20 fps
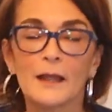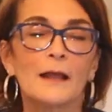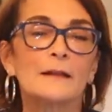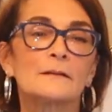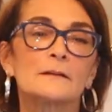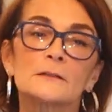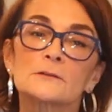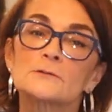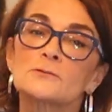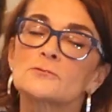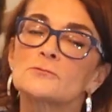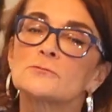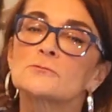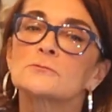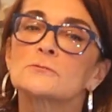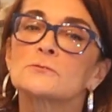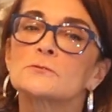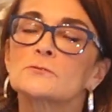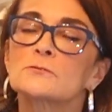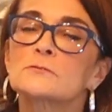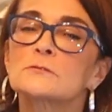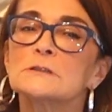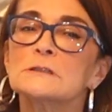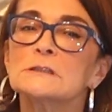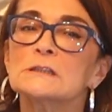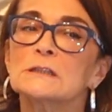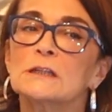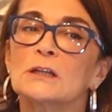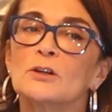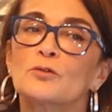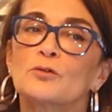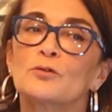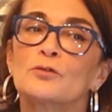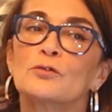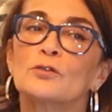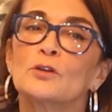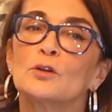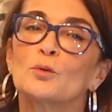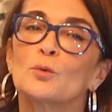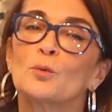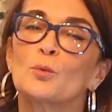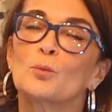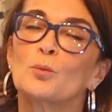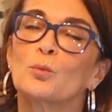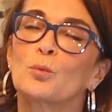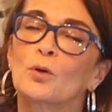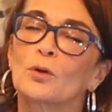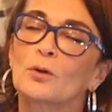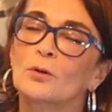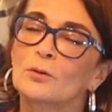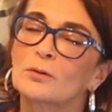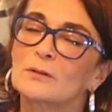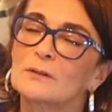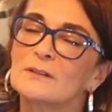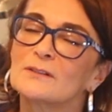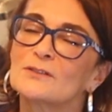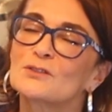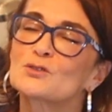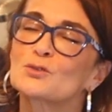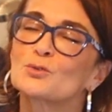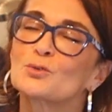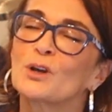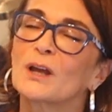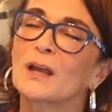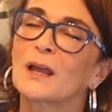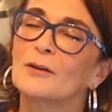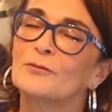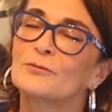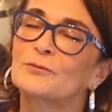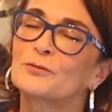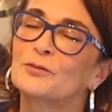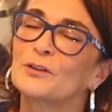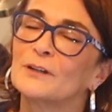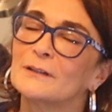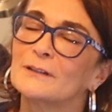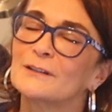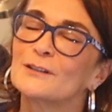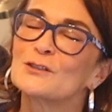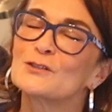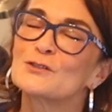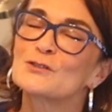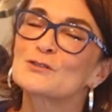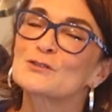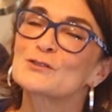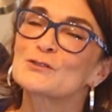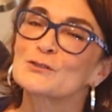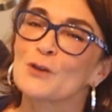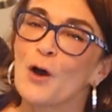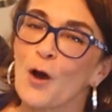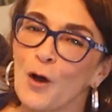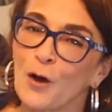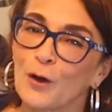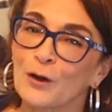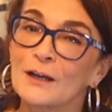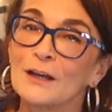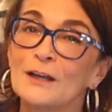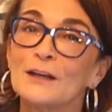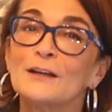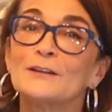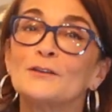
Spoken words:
And that girl knows every word to every song.